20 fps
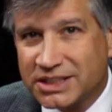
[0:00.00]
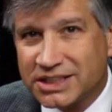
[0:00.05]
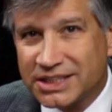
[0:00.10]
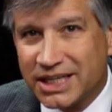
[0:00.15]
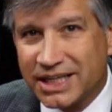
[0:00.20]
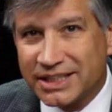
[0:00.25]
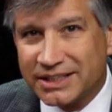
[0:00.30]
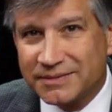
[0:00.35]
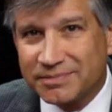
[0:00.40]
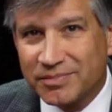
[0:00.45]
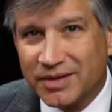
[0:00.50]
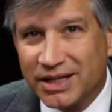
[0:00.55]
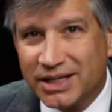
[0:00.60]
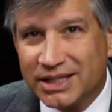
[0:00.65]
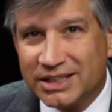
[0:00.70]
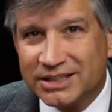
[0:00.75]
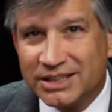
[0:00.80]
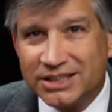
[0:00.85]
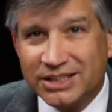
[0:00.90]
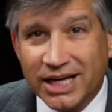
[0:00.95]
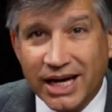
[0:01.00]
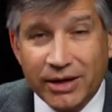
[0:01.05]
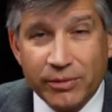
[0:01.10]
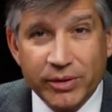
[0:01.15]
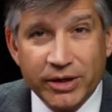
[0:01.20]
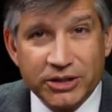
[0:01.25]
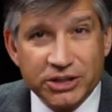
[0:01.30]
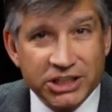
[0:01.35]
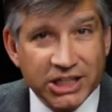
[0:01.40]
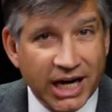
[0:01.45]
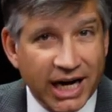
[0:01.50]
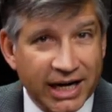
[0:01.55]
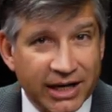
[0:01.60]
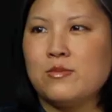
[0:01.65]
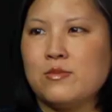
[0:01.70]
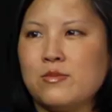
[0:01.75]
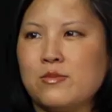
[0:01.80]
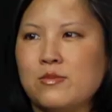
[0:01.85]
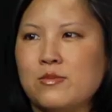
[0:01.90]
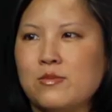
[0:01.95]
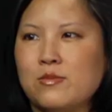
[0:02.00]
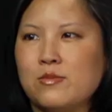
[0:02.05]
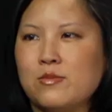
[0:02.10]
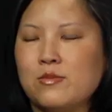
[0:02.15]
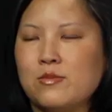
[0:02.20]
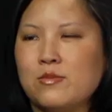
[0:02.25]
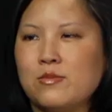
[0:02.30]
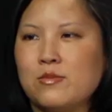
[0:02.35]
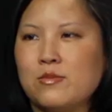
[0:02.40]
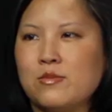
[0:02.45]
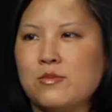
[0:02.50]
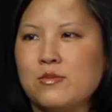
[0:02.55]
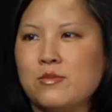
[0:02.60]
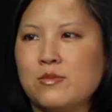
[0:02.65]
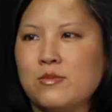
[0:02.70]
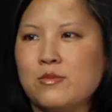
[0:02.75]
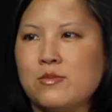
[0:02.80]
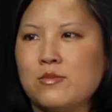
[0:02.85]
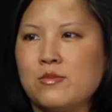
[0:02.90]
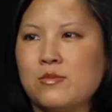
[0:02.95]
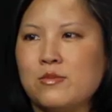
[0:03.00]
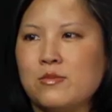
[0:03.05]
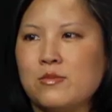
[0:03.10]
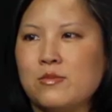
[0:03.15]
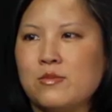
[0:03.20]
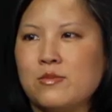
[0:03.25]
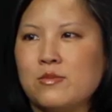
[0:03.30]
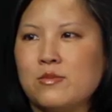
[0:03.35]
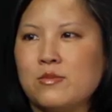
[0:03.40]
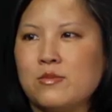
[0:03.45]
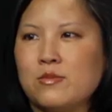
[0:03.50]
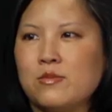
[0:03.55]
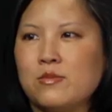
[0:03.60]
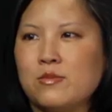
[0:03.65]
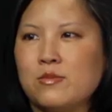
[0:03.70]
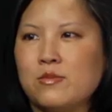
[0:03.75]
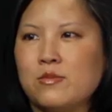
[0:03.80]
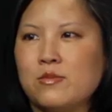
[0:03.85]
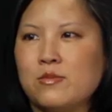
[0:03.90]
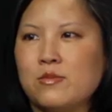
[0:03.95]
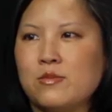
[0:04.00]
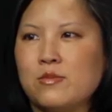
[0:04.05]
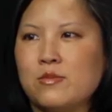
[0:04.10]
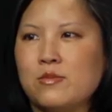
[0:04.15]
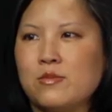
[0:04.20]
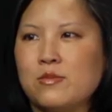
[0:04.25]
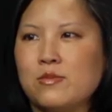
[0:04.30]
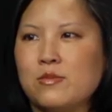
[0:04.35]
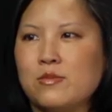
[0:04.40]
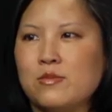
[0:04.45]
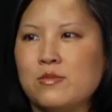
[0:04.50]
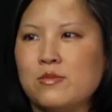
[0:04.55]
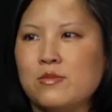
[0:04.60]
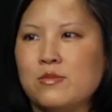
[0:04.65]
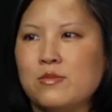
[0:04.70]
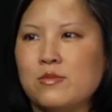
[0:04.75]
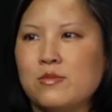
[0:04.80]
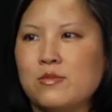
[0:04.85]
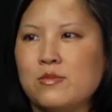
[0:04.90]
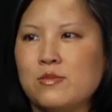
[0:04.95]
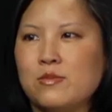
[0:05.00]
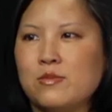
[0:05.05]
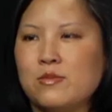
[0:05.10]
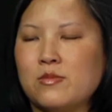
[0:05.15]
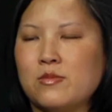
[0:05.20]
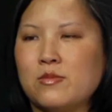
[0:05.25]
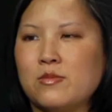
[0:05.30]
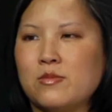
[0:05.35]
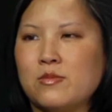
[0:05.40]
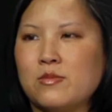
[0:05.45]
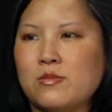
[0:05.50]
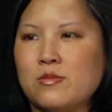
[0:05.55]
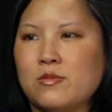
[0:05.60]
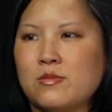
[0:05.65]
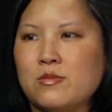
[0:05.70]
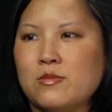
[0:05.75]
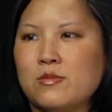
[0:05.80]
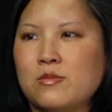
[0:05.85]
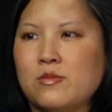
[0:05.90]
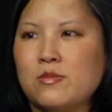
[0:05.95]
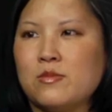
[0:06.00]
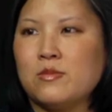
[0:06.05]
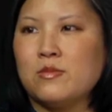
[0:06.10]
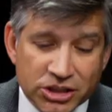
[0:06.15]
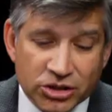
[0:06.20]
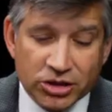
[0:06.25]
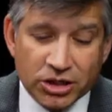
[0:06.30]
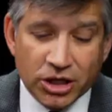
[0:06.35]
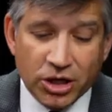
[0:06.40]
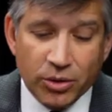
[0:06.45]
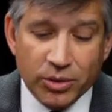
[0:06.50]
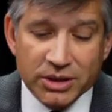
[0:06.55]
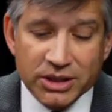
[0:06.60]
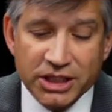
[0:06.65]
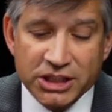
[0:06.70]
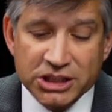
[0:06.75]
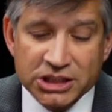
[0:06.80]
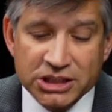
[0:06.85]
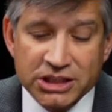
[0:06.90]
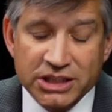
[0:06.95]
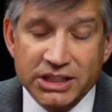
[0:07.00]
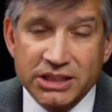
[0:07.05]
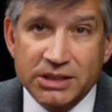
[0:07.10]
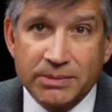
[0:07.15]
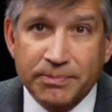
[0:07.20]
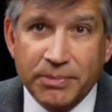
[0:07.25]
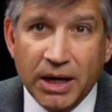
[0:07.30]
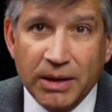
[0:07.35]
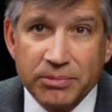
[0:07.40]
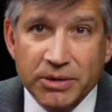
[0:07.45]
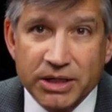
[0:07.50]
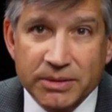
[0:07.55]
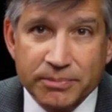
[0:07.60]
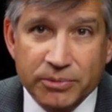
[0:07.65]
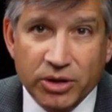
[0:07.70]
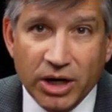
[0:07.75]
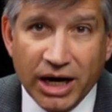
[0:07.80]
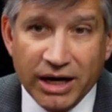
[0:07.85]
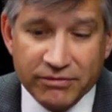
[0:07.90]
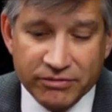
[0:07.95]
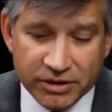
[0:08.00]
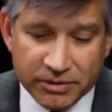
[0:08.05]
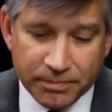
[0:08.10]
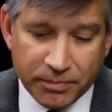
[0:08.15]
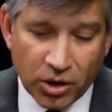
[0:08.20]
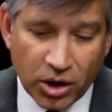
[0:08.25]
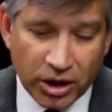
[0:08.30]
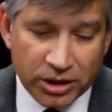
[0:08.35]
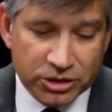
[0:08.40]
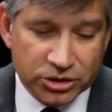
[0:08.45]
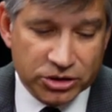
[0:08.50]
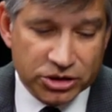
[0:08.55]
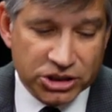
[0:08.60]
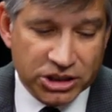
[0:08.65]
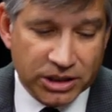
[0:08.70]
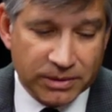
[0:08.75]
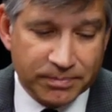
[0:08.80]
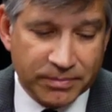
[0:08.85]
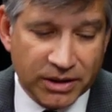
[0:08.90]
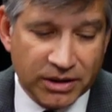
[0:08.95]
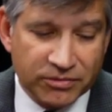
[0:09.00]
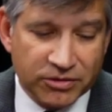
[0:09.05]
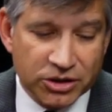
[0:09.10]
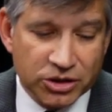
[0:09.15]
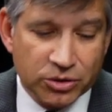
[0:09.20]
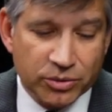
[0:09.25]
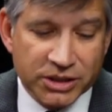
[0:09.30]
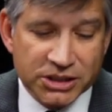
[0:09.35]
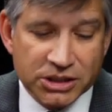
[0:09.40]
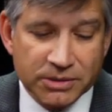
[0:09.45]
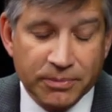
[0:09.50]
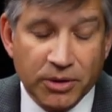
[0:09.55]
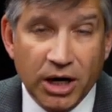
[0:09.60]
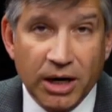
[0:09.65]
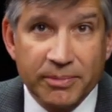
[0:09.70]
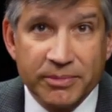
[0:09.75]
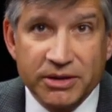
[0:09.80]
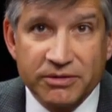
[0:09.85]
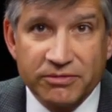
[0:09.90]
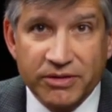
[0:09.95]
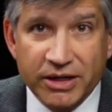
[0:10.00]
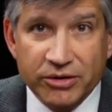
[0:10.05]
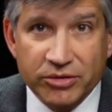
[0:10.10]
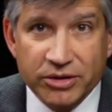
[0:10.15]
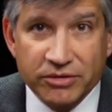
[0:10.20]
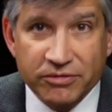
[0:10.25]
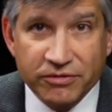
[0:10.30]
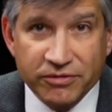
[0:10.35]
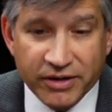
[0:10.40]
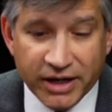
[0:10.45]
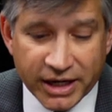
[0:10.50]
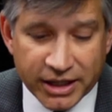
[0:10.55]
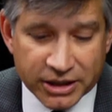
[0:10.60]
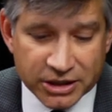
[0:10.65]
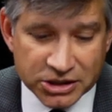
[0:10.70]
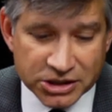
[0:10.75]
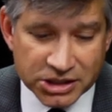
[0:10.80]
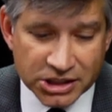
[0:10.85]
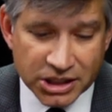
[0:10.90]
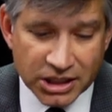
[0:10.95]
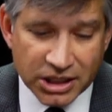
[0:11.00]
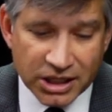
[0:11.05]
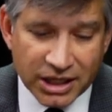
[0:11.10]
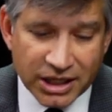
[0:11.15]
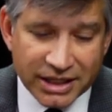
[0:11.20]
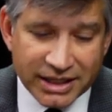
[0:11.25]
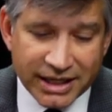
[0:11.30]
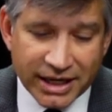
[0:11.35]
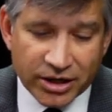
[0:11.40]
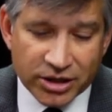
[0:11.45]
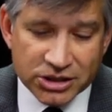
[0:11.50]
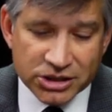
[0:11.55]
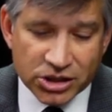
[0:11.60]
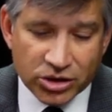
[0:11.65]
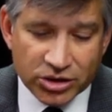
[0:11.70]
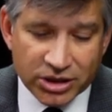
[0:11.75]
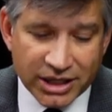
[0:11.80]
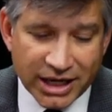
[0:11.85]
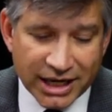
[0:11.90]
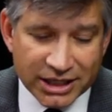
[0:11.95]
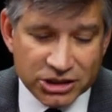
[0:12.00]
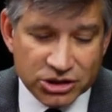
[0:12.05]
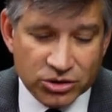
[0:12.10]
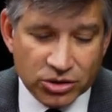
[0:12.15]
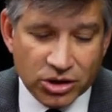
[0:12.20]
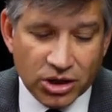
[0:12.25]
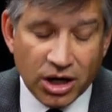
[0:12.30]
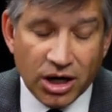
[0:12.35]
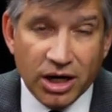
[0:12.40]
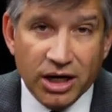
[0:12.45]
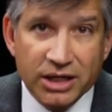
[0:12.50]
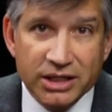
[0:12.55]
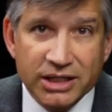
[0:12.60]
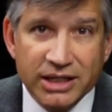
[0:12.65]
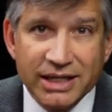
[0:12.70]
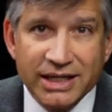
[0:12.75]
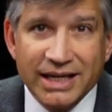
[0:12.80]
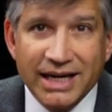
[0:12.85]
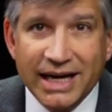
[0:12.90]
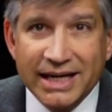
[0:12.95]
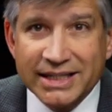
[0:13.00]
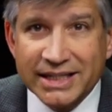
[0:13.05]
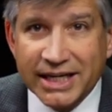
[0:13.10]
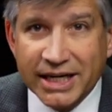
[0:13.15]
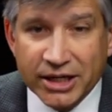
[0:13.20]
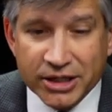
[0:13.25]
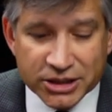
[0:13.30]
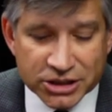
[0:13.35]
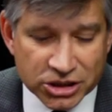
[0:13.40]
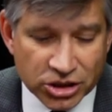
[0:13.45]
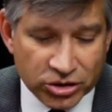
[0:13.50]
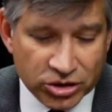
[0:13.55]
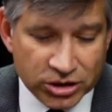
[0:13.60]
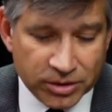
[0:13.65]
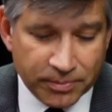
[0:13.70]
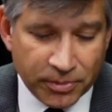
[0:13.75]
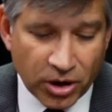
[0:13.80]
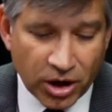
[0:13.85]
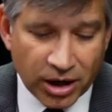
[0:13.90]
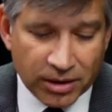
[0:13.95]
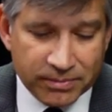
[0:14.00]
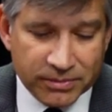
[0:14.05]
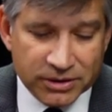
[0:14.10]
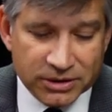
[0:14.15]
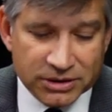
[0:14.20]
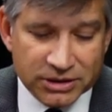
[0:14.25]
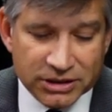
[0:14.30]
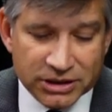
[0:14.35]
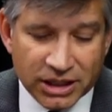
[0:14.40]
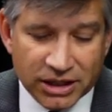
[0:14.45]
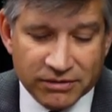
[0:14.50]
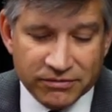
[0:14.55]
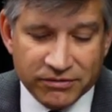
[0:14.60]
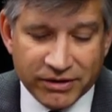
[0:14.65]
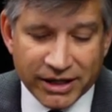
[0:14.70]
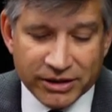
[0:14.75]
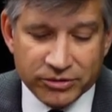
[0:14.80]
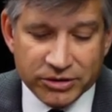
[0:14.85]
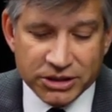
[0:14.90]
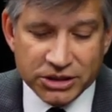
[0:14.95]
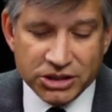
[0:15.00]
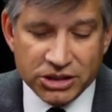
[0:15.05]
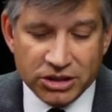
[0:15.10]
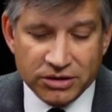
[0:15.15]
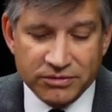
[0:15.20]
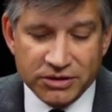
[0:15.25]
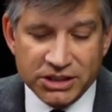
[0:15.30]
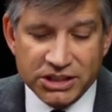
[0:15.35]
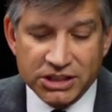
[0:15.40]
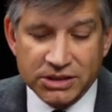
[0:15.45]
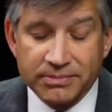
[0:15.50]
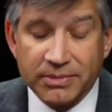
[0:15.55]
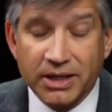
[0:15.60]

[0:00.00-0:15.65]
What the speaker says: Insight. Today we are chatting with Nicola Winkel of the Arizona Coalition for Military Families. The Arizona Coalition is a public-private partnership of the U.S. Department of Veteran Affairs, the Arizona National Guard, and the Arizona Department of Veterans Services,